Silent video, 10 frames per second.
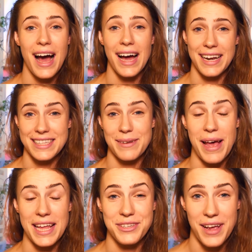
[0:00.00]
I did some
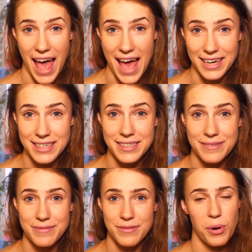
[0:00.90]
hand-to-hand.
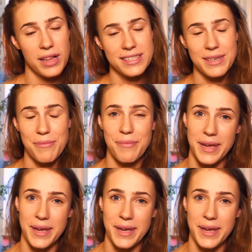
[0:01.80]
Well, some